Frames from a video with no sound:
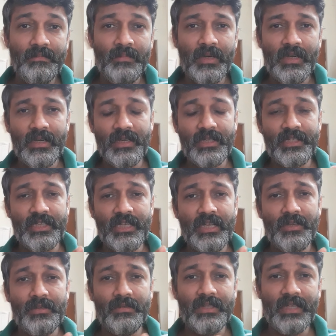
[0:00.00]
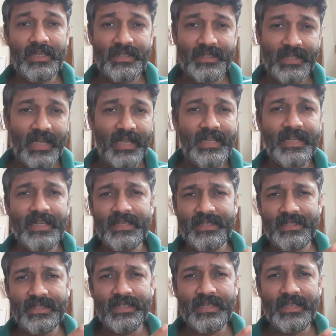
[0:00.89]
burst into that silent
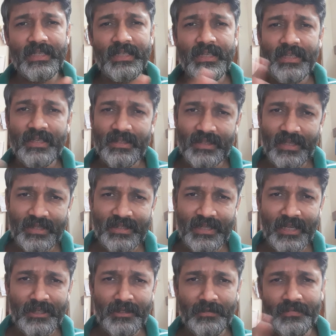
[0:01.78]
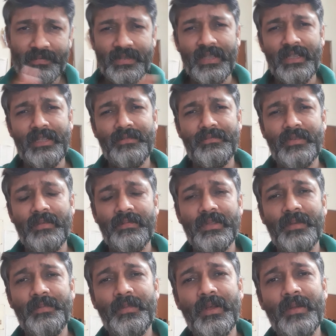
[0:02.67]
sea, that kind of thing from
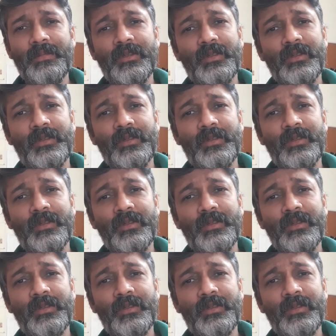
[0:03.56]
the poem.